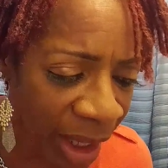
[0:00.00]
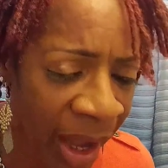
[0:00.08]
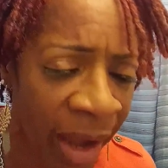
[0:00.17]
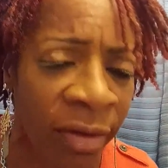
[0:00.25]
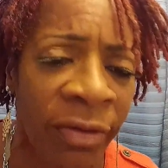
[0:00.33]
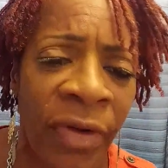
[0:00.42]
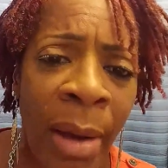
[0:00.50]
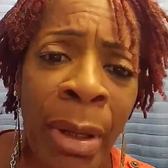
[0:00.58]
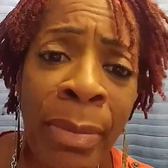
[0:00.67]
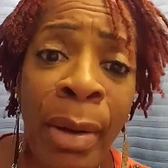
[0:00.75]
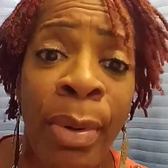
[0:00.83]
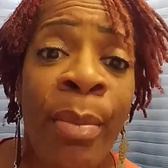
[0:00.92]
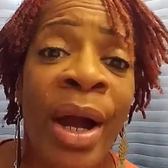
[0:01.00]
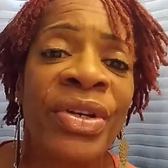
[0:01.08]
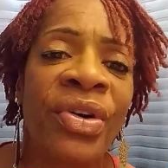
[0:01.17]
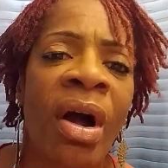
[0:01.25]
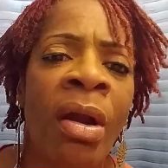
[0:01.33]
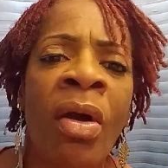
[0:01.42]
I have a family member, my
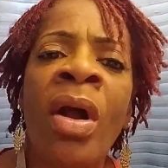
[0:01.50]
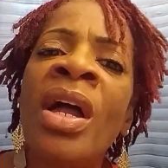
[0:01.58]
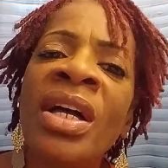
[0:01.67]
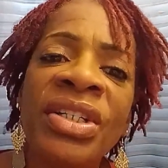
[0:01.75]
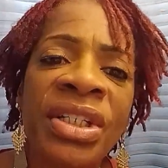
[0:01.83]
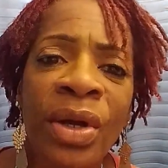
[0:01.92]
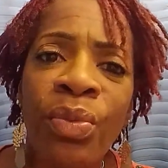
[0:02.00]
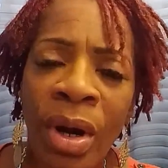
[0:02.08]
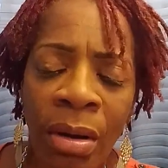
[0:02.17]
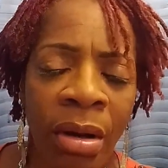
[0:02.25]
daughter, she went